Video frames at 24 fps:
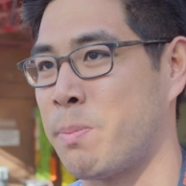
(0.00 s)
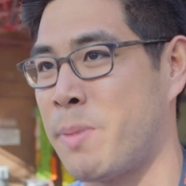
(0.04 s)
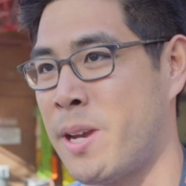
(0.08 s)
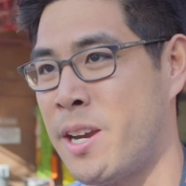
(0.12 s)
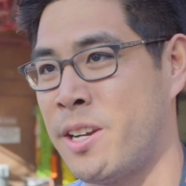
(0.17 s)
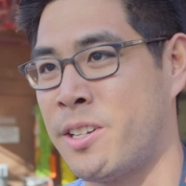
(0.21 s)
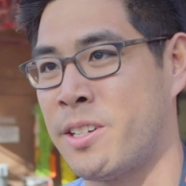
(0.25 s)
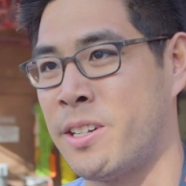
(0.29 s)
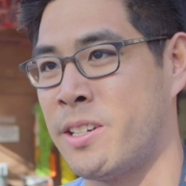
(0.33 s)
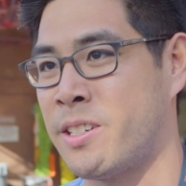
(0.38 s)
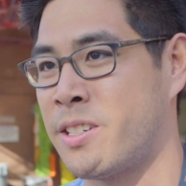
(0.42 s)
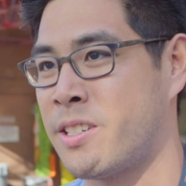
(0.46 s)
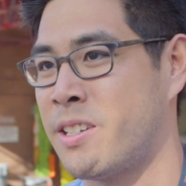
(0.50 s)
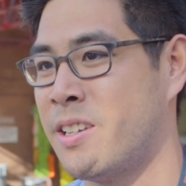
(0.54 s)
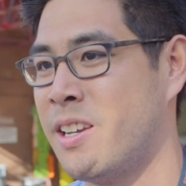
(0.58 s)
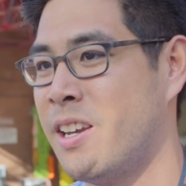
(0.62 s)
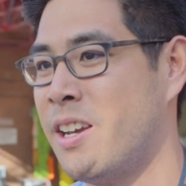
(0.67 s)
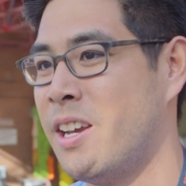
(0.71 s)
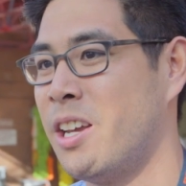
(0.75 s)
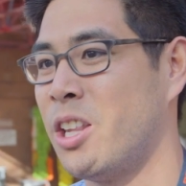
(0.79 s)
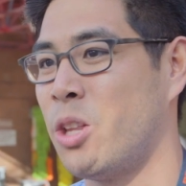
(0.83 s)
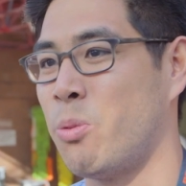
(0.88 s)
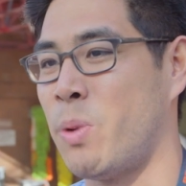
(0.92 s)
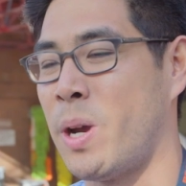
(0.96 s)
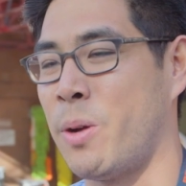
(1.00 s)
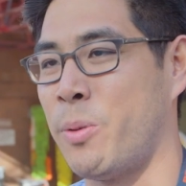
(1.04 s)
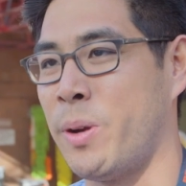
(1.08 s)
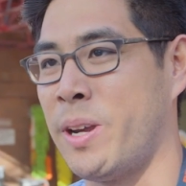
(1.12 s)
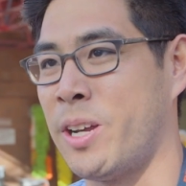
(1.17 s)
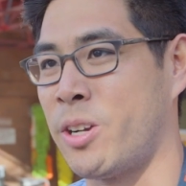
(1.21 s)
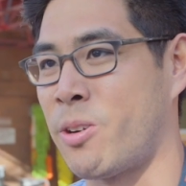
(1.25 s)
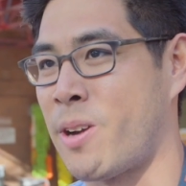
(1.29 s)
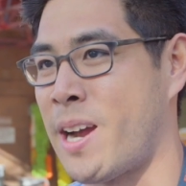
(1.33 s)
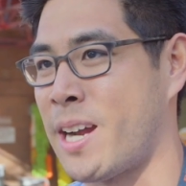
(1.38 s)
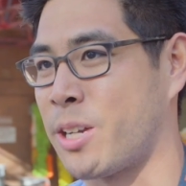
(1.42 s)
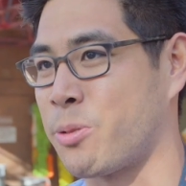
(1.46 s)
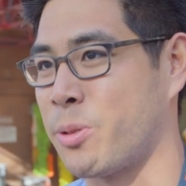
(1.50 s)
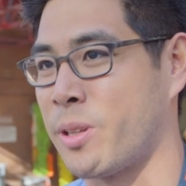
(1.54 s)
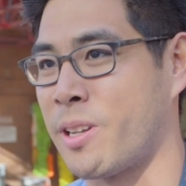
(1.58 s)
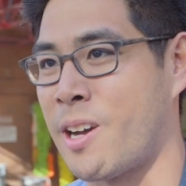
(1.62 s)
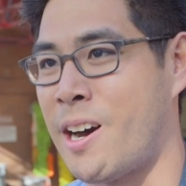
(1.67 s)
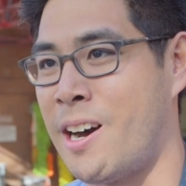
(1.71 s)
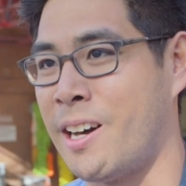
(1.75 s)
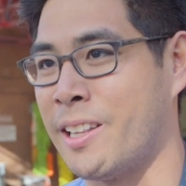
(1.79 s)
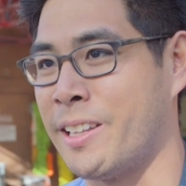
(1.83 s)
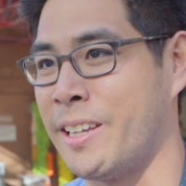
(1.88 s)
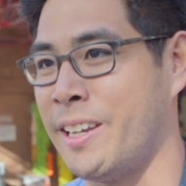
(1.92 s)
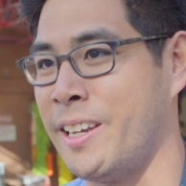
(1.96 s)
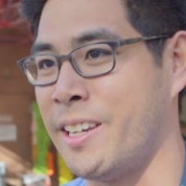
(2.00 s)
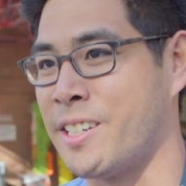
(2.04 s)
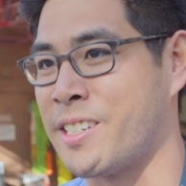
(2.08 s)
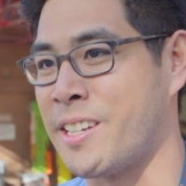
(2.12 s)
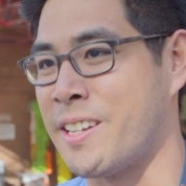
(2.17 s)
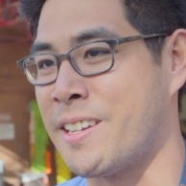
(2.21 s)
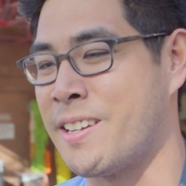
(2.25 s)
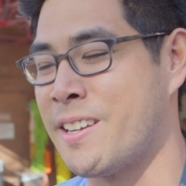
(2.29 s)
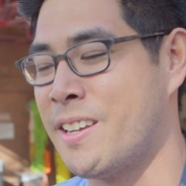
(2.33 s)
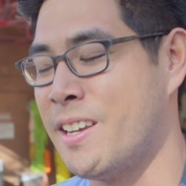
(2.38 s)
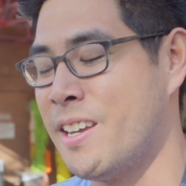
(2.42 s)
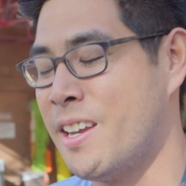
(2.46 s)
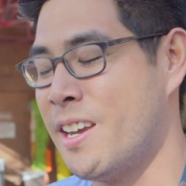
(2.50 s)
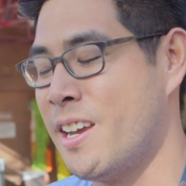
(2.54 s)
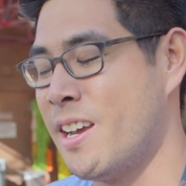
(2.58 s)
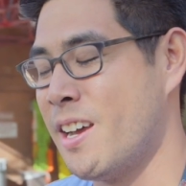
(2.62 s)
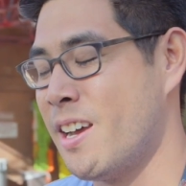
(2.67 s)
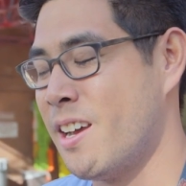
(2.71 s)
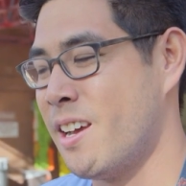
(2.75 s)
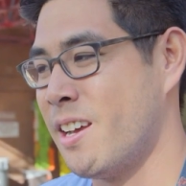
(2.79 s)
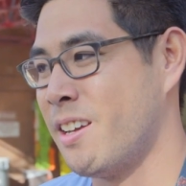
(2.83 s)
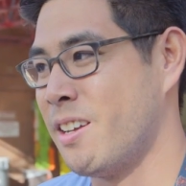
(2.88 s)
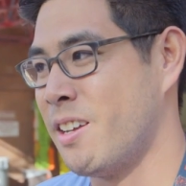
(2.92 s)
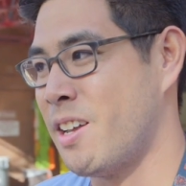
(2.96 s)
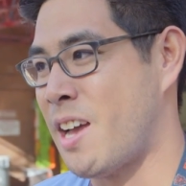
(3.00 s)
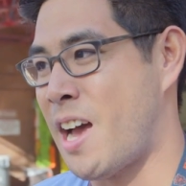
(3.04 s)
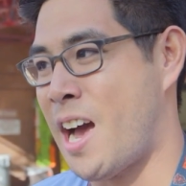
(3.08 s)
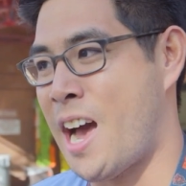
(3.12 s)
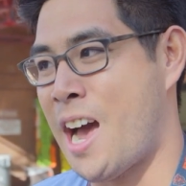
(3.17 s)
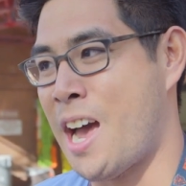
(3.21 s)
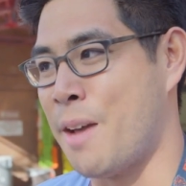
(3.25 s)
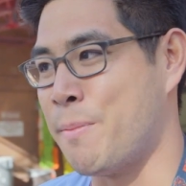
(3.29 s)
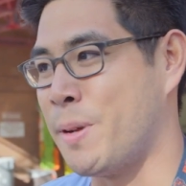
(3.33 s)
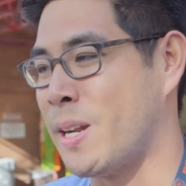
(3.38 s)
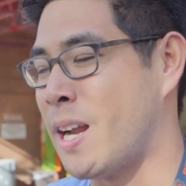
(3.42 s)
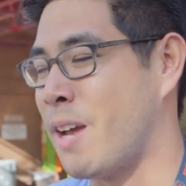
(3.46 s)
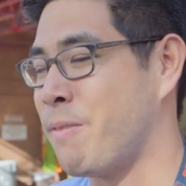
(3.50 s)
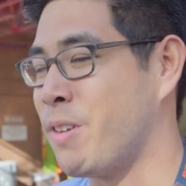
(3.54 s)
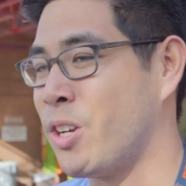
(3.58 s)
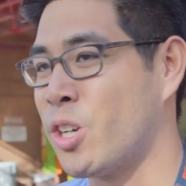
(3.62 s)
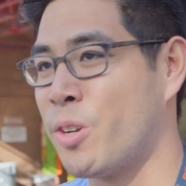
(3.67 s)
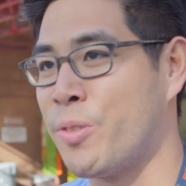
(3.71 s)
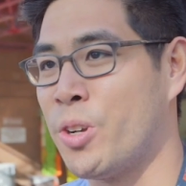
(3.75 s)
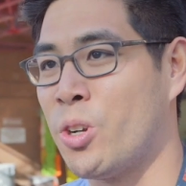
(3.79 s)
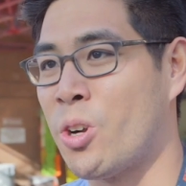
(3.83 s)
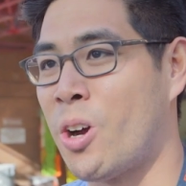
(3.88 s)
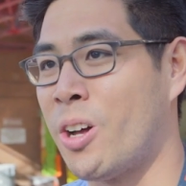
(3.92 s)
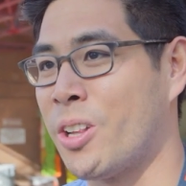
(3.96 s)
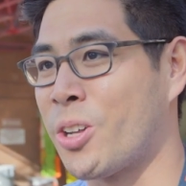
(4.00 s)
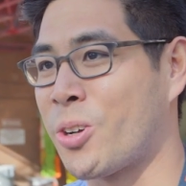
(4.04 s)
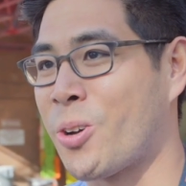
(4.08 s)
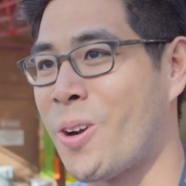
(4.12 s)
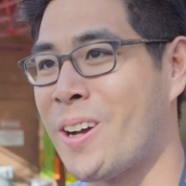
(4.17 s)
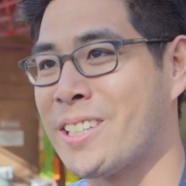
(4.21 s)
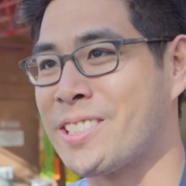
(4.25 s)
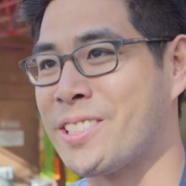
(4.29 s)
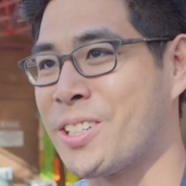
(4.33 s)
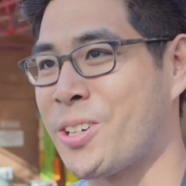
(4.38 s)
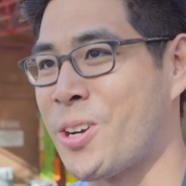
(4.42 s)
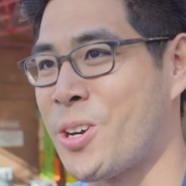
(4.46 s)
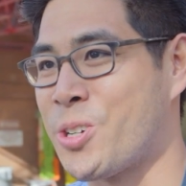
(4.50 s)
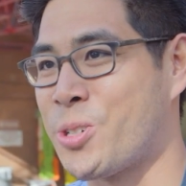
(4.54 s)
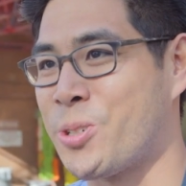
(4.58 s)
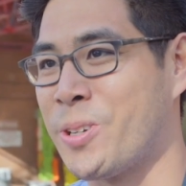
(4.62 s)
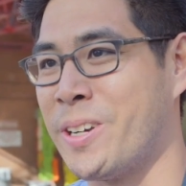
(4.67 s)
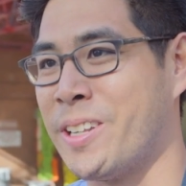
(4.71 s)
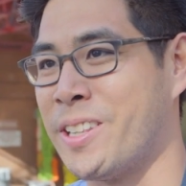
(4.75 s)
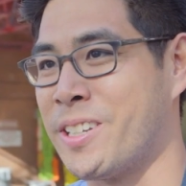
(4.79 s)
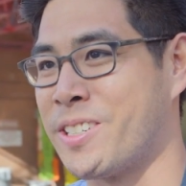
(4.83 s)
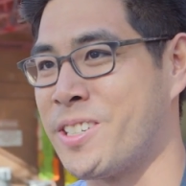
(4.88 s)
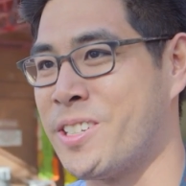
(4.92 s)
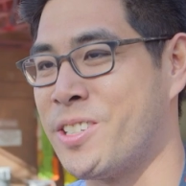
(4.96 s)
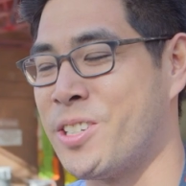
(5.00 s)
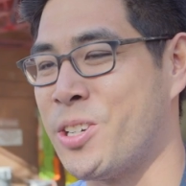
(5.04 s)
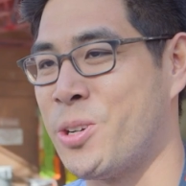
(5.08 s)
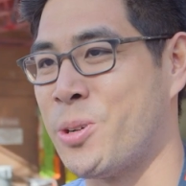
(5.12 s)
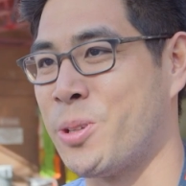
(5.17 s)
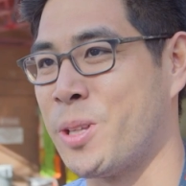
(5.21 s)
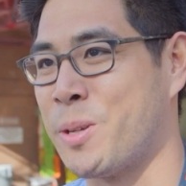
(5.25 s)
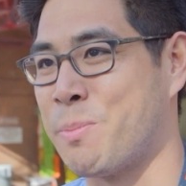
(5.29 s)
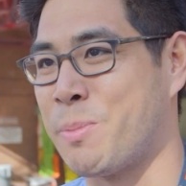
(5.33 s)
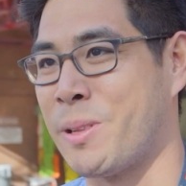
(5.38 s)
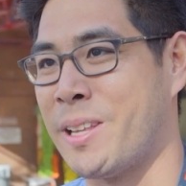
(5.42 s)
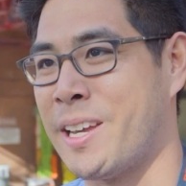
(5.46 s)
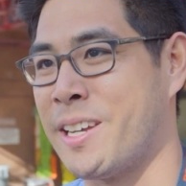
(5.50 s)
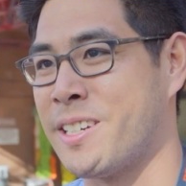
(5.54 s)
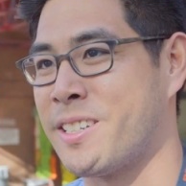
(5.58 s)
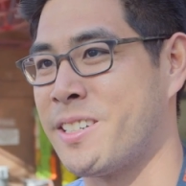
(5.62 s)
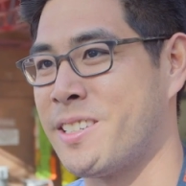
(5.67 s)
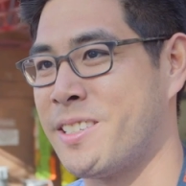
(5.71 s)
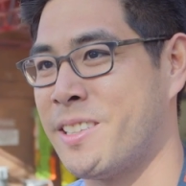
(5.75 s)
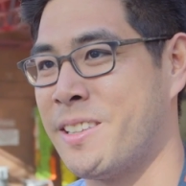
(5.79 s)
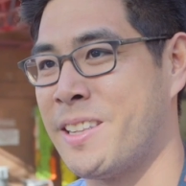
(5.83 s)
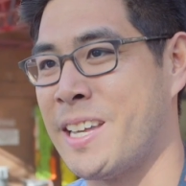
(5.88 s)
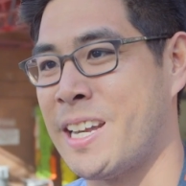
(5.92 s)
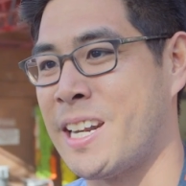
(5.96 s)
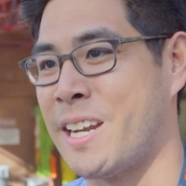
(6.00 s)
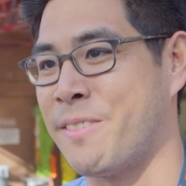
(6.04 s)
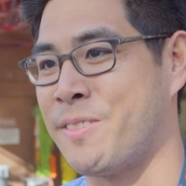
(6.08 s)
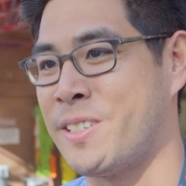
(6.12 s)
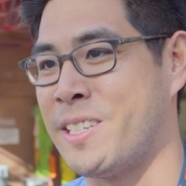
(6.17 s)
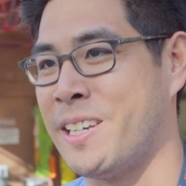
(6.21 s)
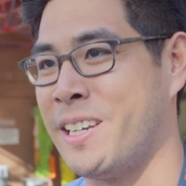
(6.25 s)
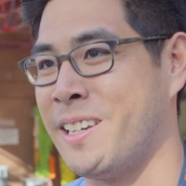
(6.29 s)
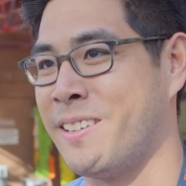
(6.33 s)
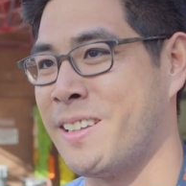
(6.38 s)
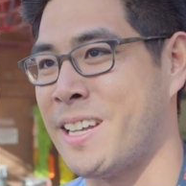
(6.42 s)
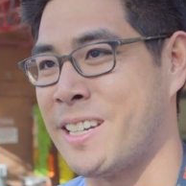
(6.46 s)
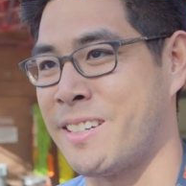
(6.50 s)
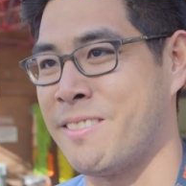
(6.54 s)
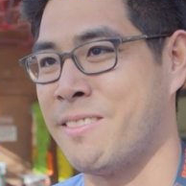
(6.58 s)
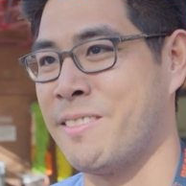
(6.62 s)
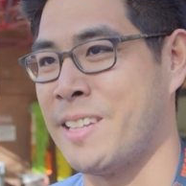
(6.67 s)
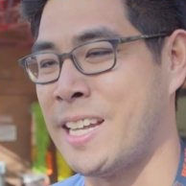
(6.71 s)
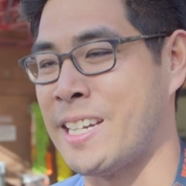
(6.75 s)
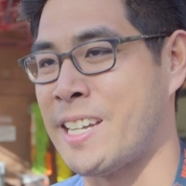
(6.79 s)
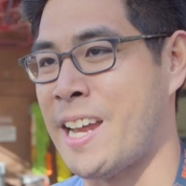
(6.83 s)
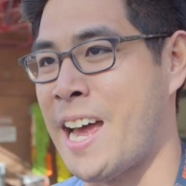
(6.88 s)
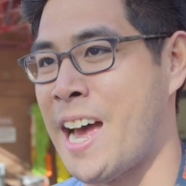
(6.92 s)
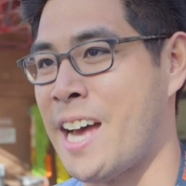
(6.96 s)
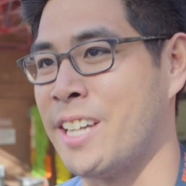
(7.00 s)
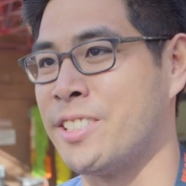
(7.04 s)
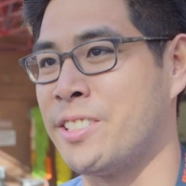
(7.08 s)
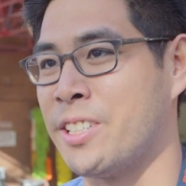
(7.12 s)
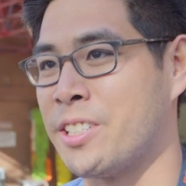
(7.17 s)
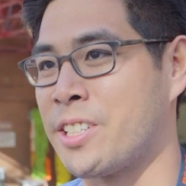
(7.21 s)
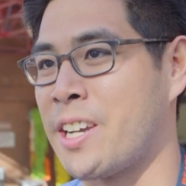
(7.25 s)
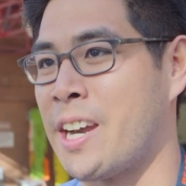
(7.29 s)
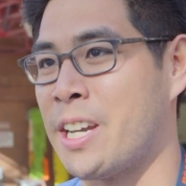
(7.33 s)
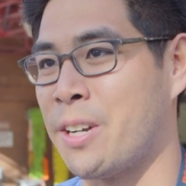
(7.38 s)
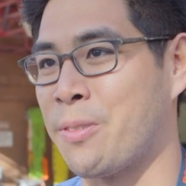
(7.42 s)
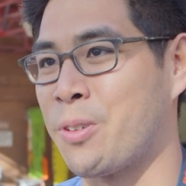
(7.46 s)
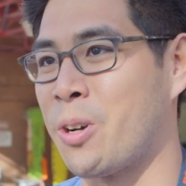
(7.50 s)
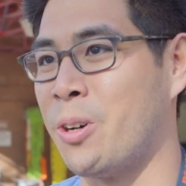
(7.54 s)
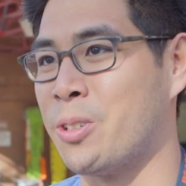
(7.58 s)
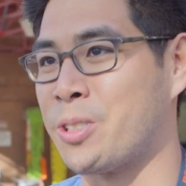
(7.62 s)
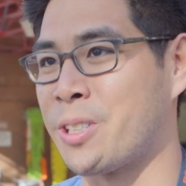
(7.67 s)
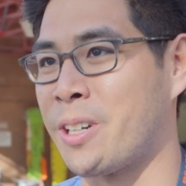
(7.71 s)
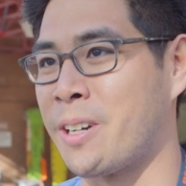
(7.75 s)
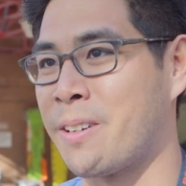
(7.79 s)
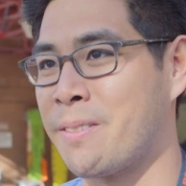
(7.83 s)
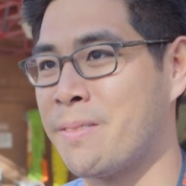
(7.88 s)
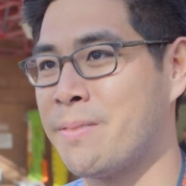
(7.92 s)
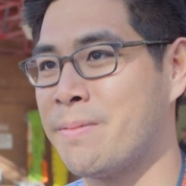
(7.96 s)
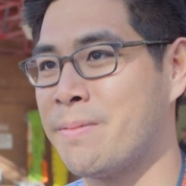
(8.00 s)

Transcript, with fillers: with patients, the way we interact with colleagues. And I mean, I've interviewed all across the country, and this is the only place that I've seen that has this kind of culture.